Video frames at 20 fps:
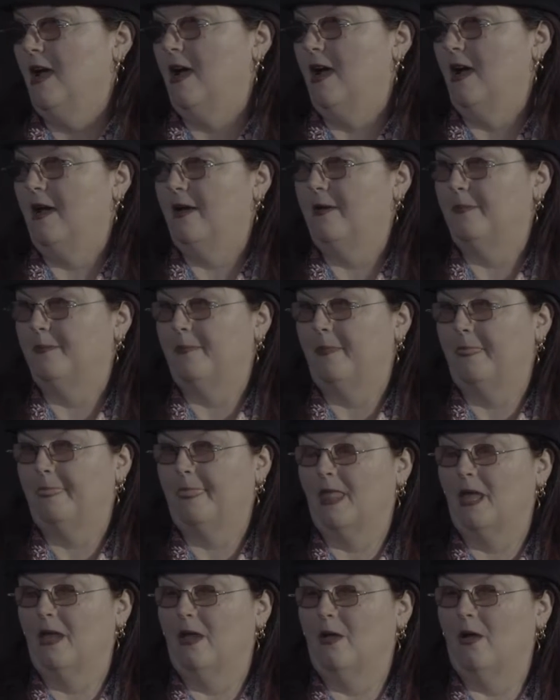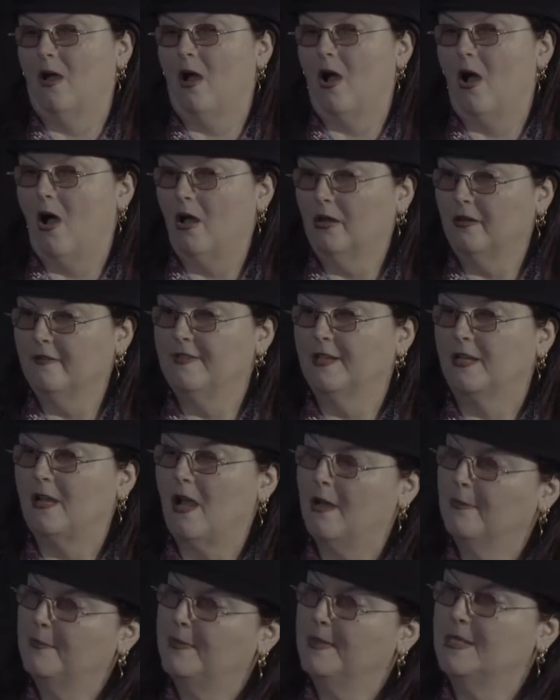All of the
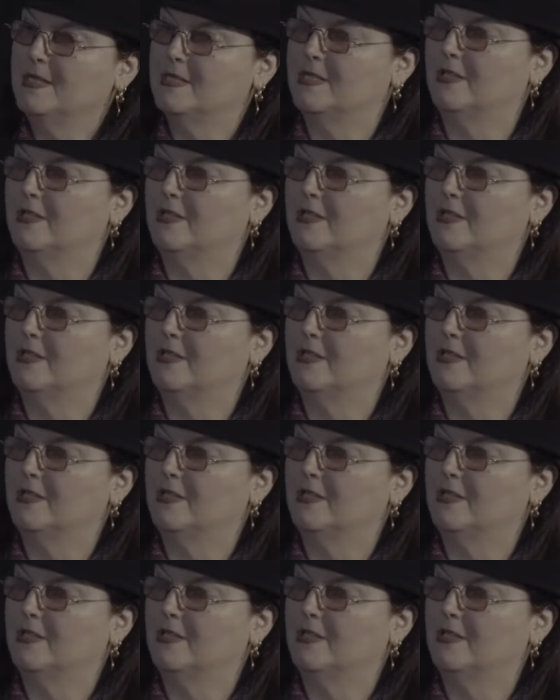companies